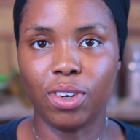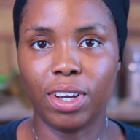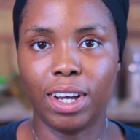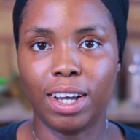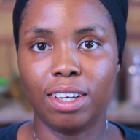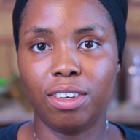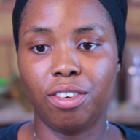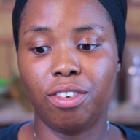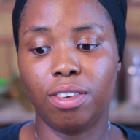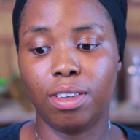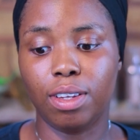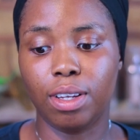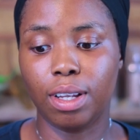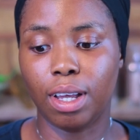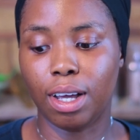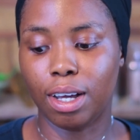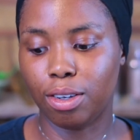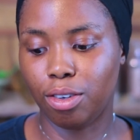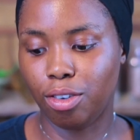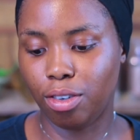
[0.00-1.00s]
So guys, she
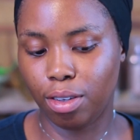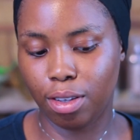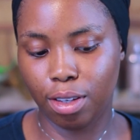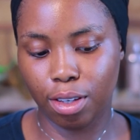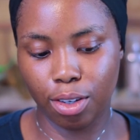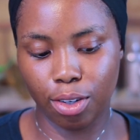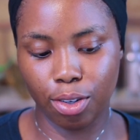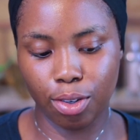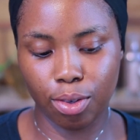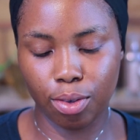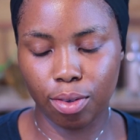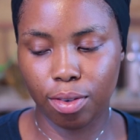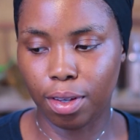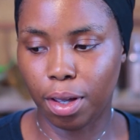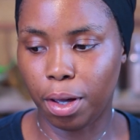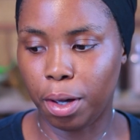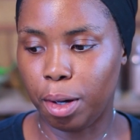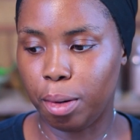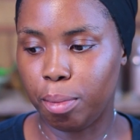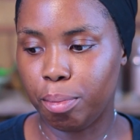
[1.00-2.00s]
didn't actually use
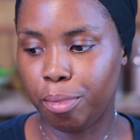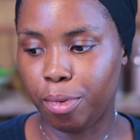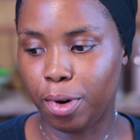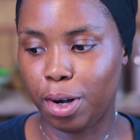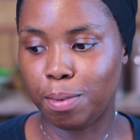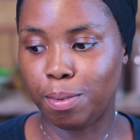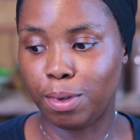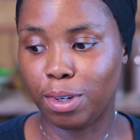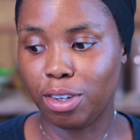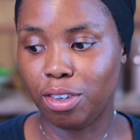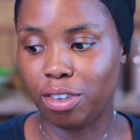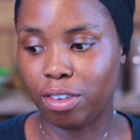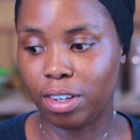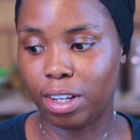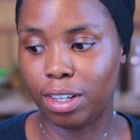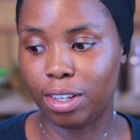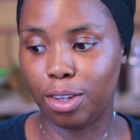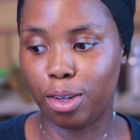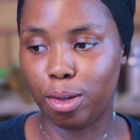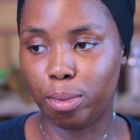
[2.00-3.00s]
primer.
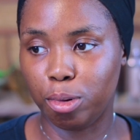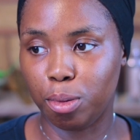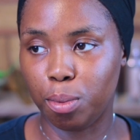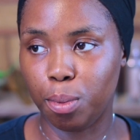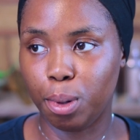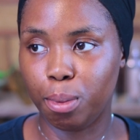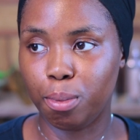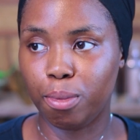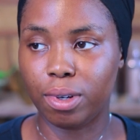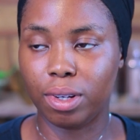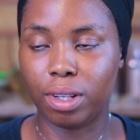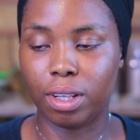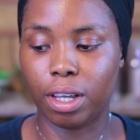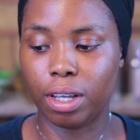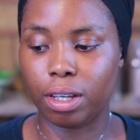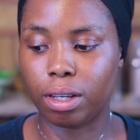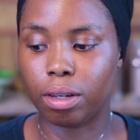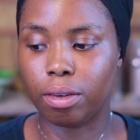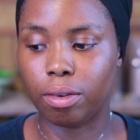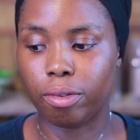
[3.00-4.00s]
She ended up remembering,
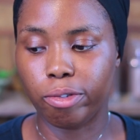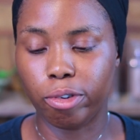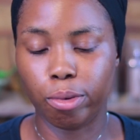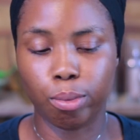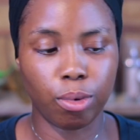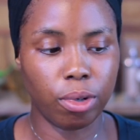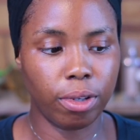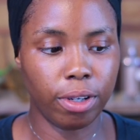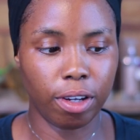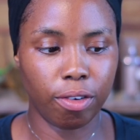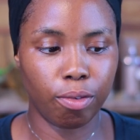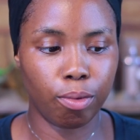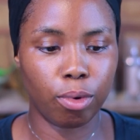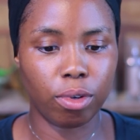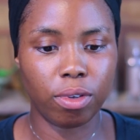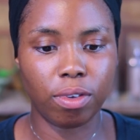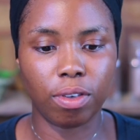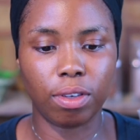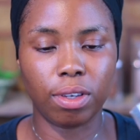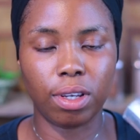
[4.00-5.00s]
like, from what I've
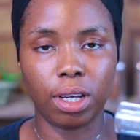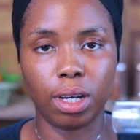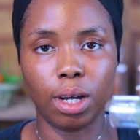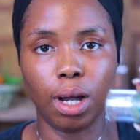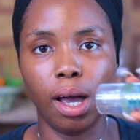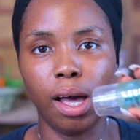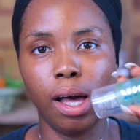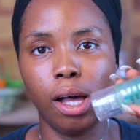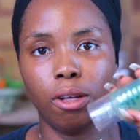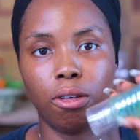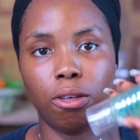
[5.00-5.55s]
watched here.